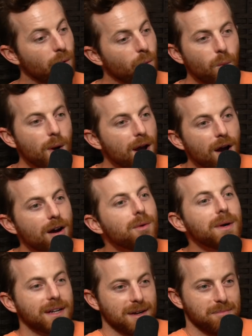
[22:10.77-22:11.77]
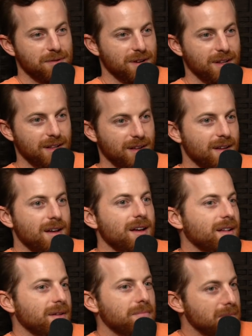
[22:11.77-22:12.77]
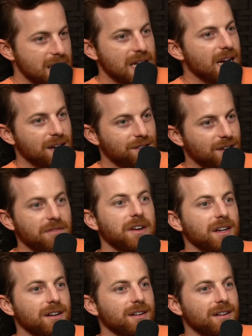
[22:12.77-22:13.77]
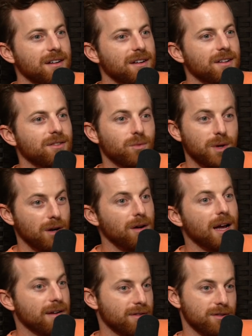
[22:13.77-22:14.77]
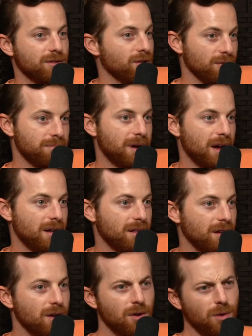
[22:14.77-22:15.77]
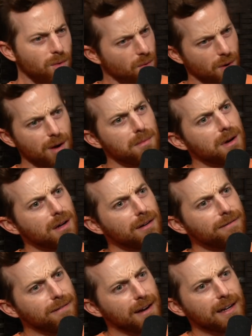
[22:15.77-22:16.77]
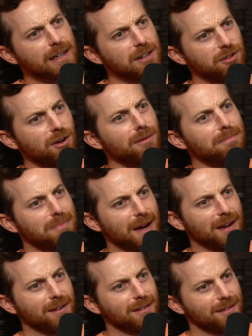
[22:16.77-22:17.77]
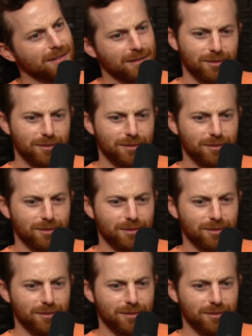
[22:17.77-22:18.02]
Where are we going to put a mini excavator? We don't have a dirt pile. Where am I going to find a dirt pile?